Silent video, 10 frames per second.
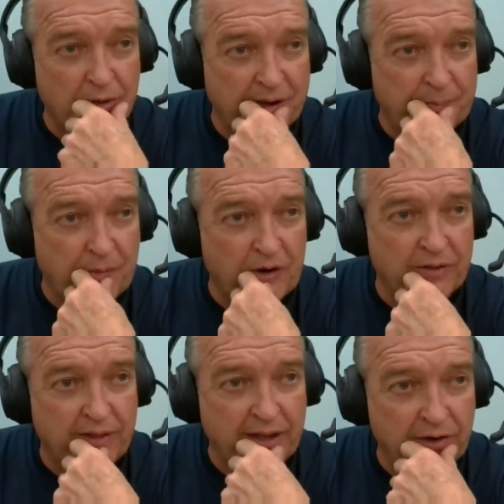have been a
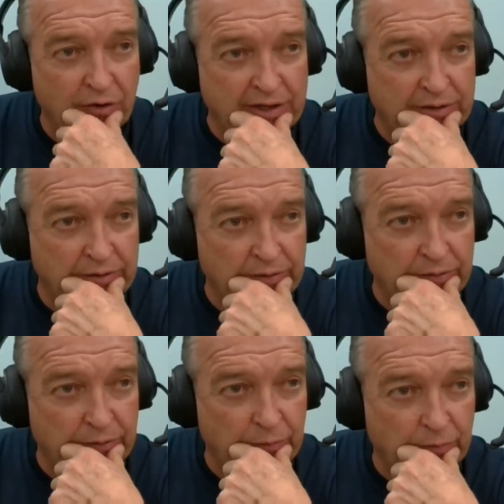part of that
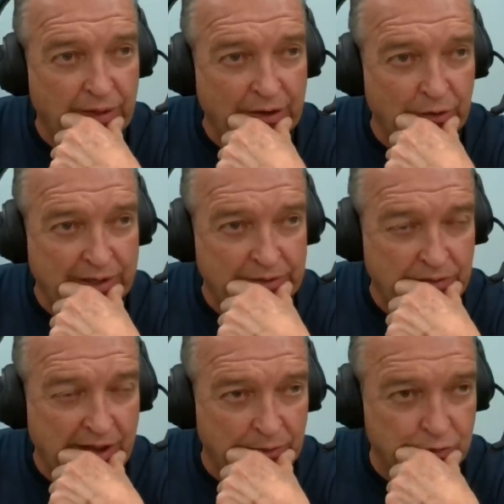
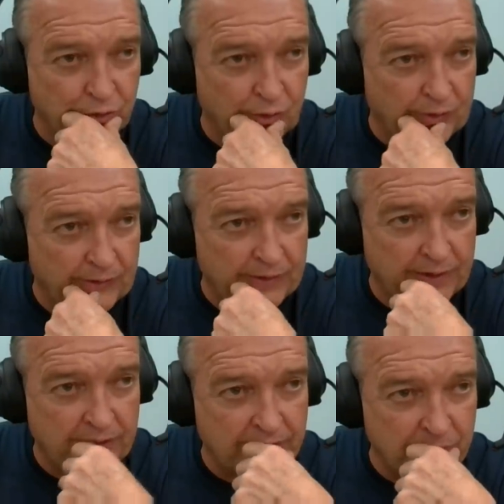great council.
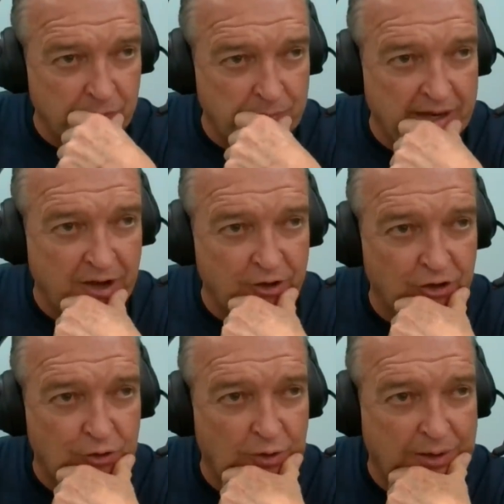It would have been
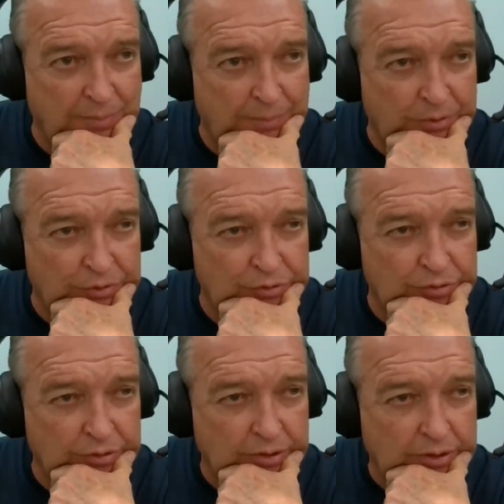120
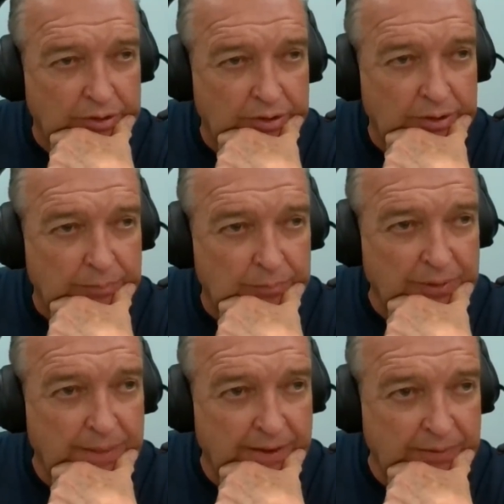members,
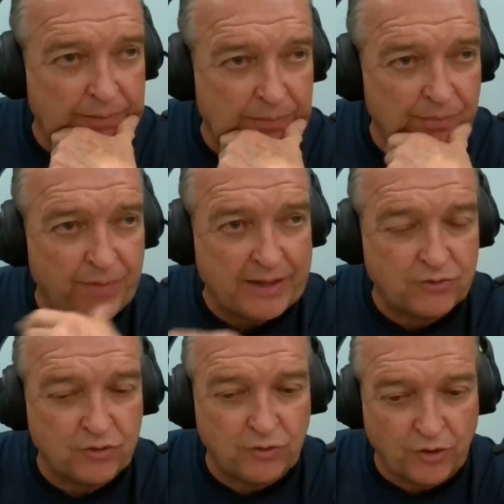but
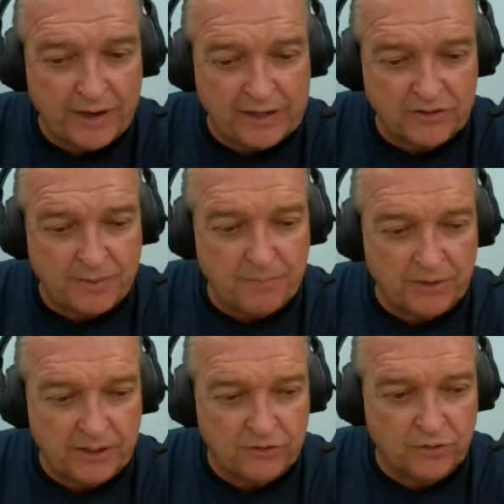that's the great
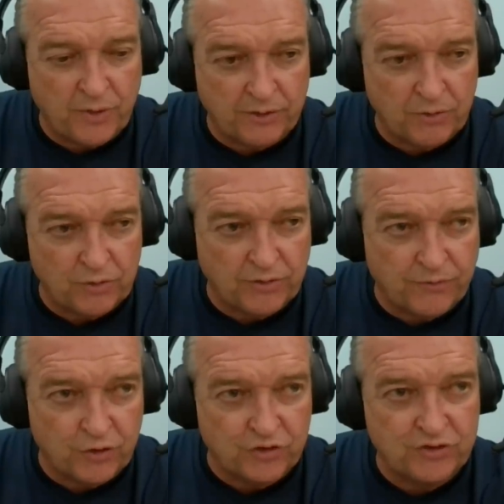assembly is the one that wrote the
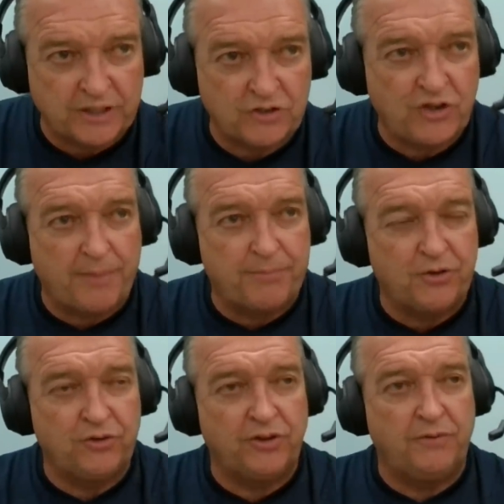first six
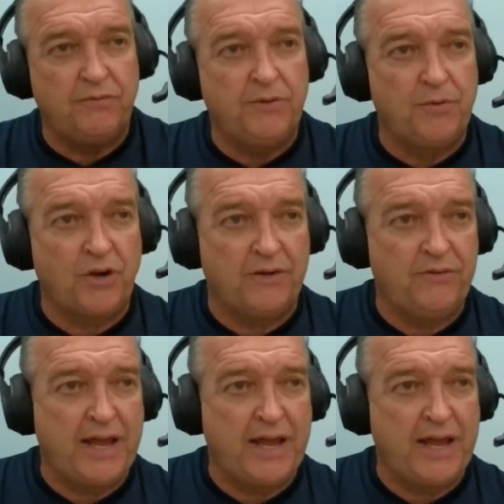chapters of the book